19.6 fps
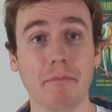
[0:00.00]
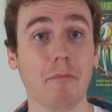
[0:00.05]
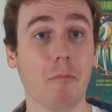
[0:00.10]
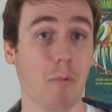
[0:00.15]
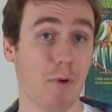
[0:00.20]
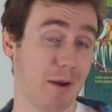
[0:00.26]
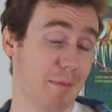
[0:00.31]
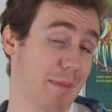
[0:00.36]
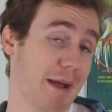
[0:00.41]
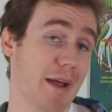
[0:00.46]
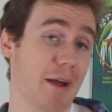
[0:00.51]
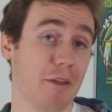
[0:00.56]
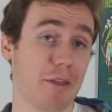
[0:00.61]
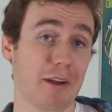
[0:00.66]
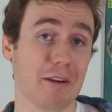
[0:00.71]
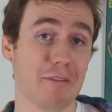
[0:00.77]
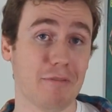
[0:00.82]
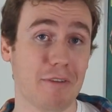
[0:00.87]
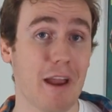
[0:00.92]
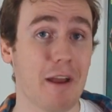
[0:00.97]
one of my
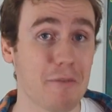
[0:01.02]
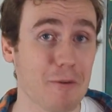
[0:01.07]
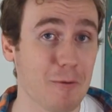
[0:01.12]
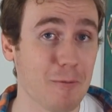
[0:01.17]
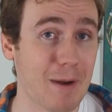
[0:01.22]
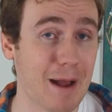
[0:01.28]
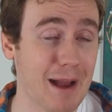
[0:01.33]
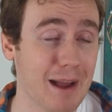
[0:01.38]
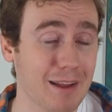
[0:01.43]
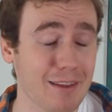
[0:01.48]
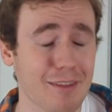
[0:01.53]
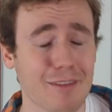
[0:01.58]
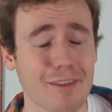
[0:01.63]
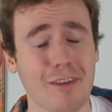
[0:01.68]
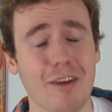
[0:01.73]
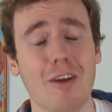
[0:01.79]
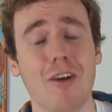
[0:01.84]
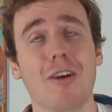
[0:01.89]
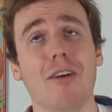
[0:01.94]
other favorite rides